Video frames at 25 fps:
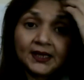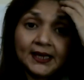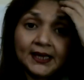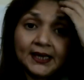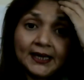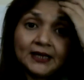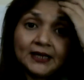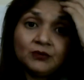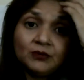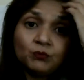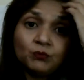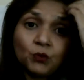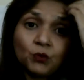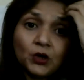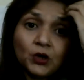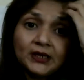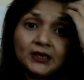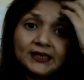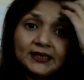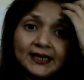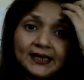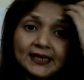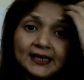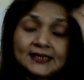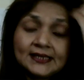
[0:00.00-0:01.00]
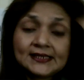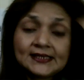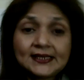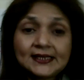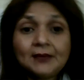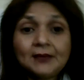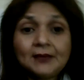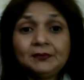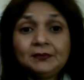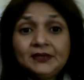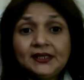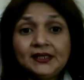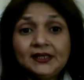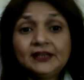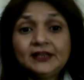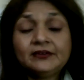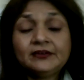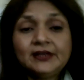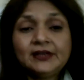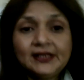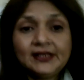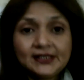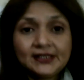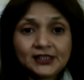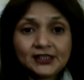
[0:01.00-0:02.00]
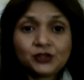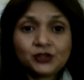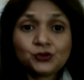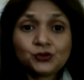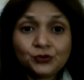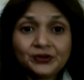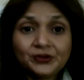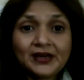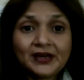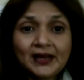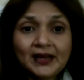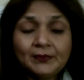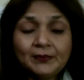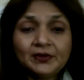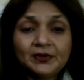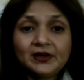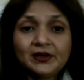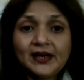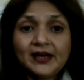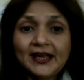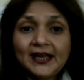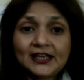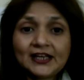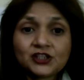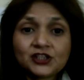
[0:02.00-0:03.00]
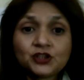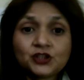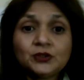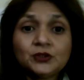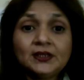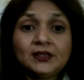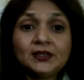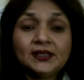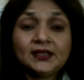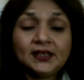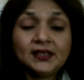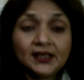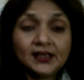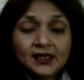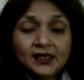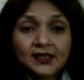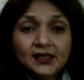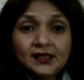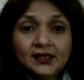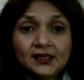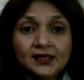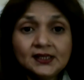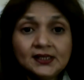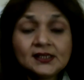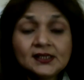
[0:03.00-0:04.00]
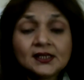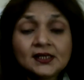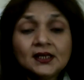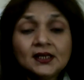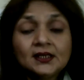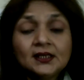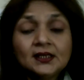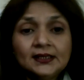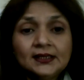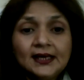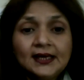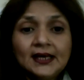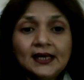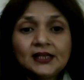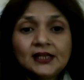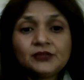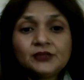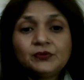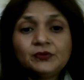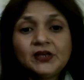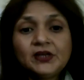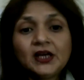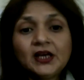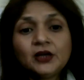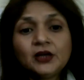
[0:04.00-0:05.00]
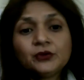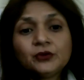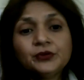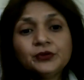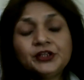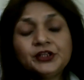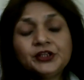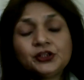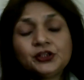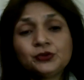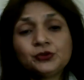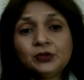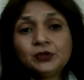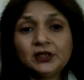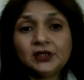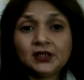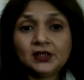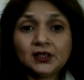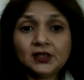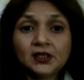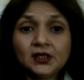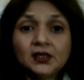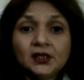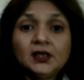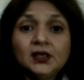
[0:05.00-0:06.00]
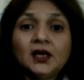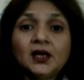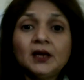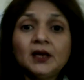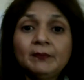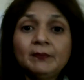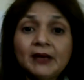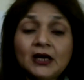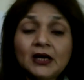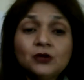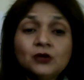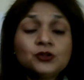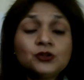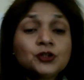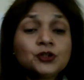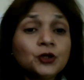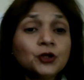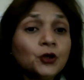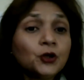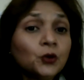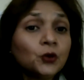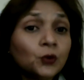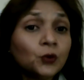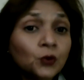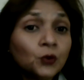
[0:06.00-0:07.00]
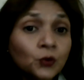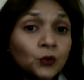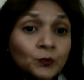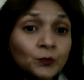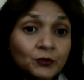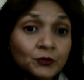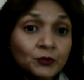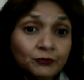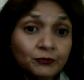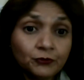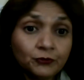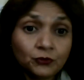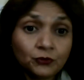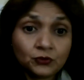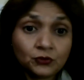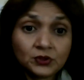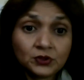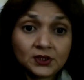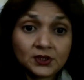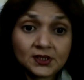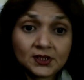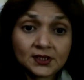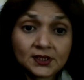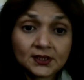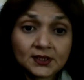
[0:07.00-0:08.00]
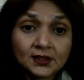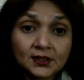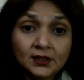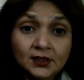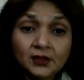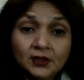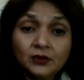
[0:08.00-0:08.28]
And what that something related to grammar actually is that we are going to learn about homophones.